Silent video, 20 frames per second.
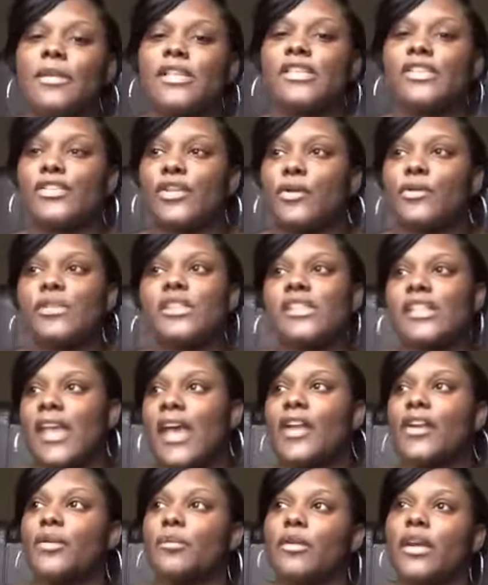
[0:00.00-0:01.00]
been so
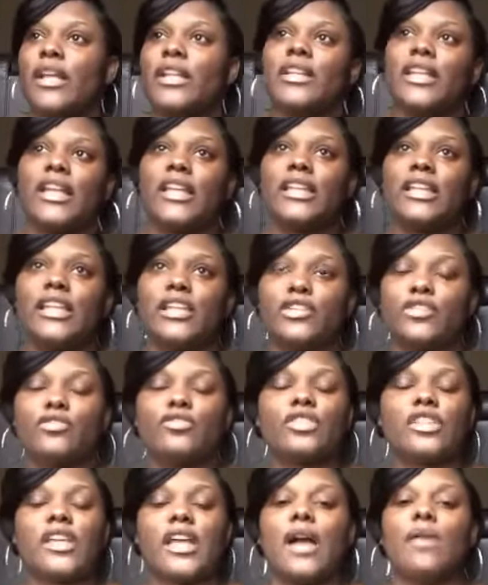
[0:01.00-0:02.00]
scatterbrained lately.
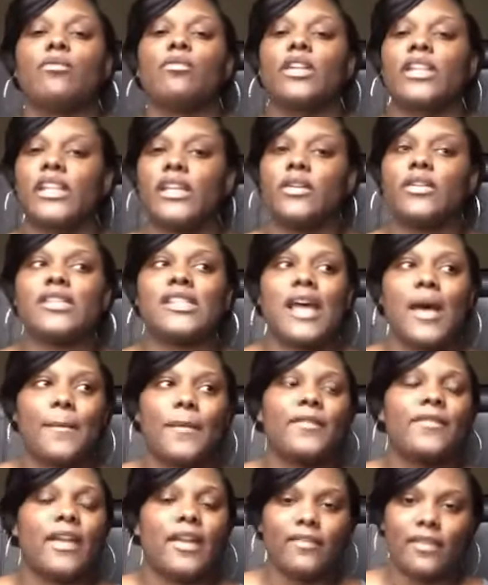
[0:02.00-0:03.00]
Usually I'm really on top
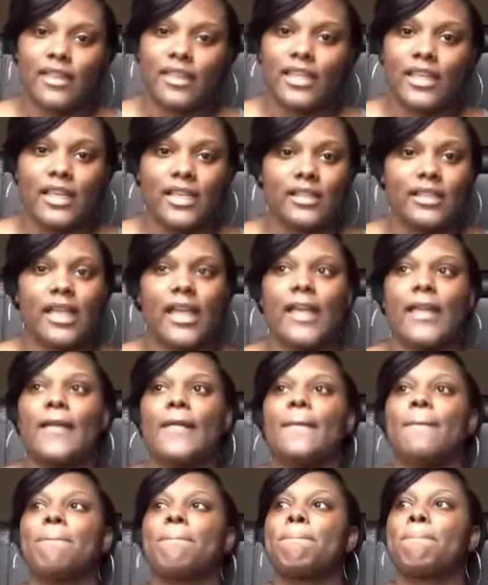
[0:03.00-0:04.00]
of everything like
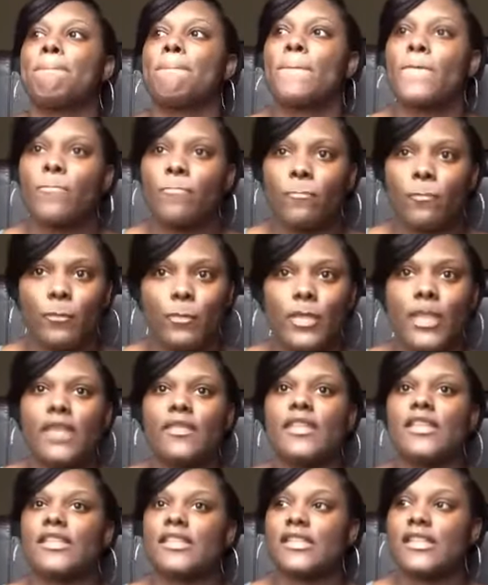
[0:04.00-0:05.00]

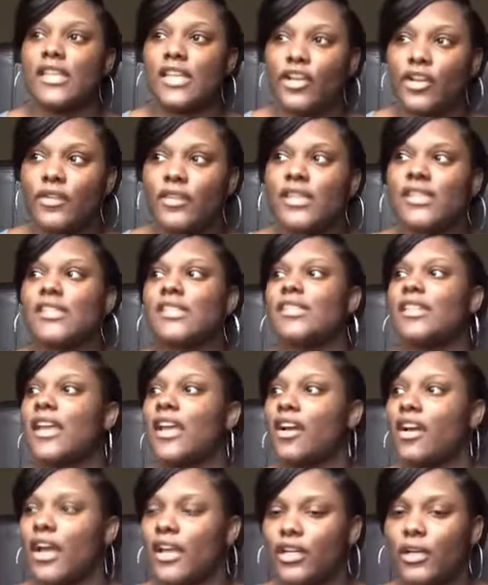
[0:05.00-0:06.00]
this is here, this is
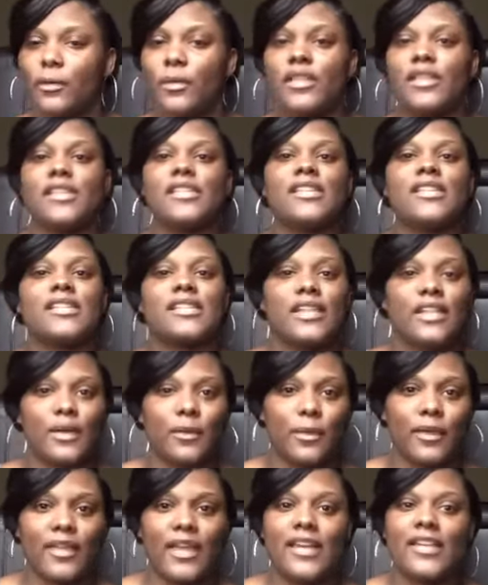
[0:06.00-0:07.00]
there, I know where this is, I know
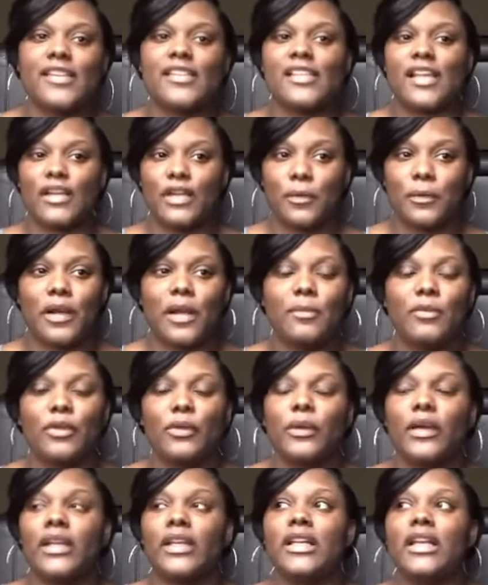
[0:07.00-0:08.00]
where that is, I know what I'm
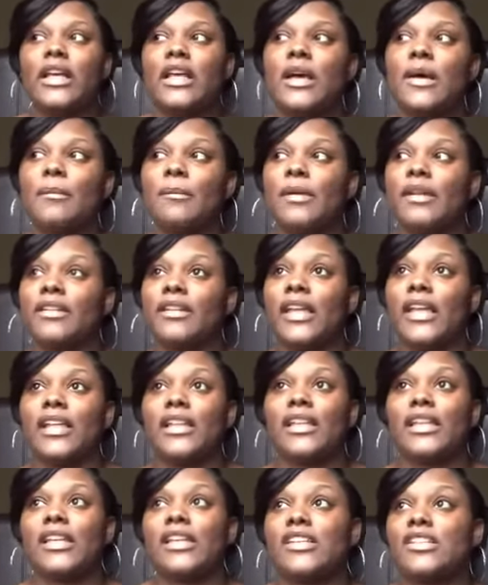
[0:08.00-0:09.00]
doing. But
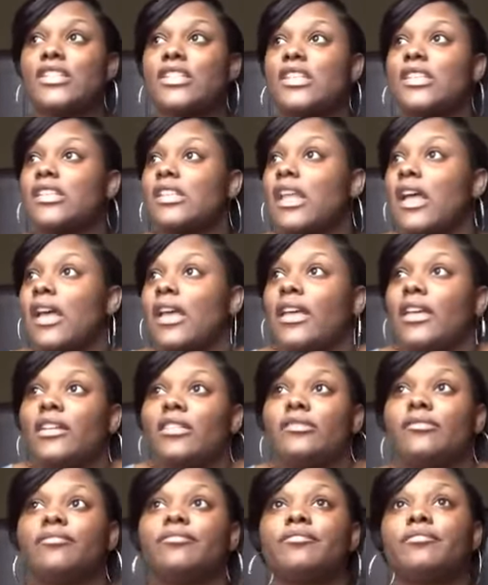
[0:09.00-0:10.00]
lately it's just like
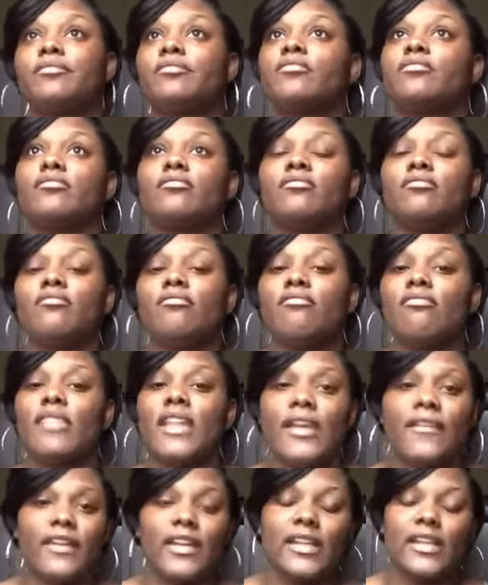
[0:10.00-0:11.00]

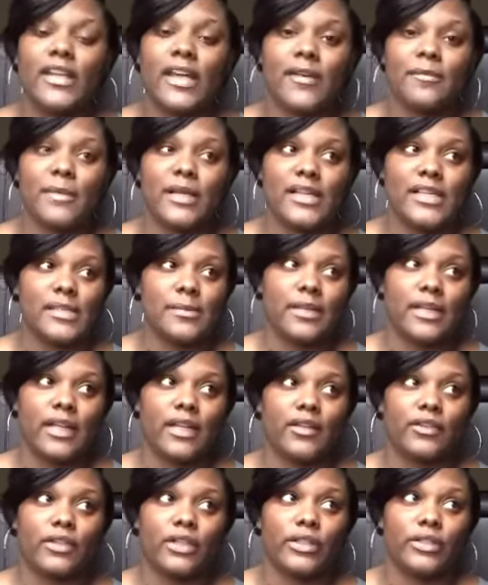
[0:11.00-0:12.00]
if I didn't have my husband,
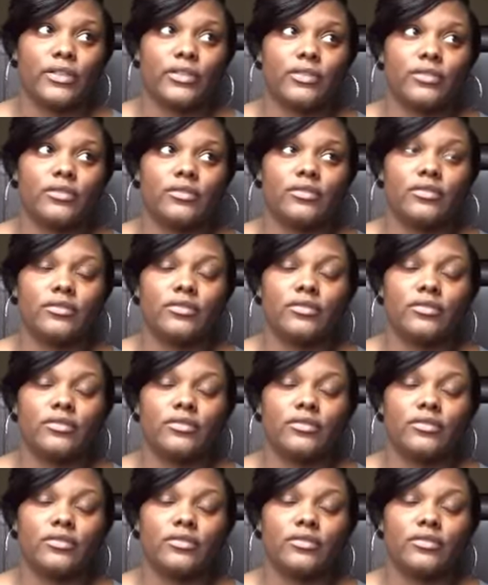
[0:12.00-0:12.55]
I don't know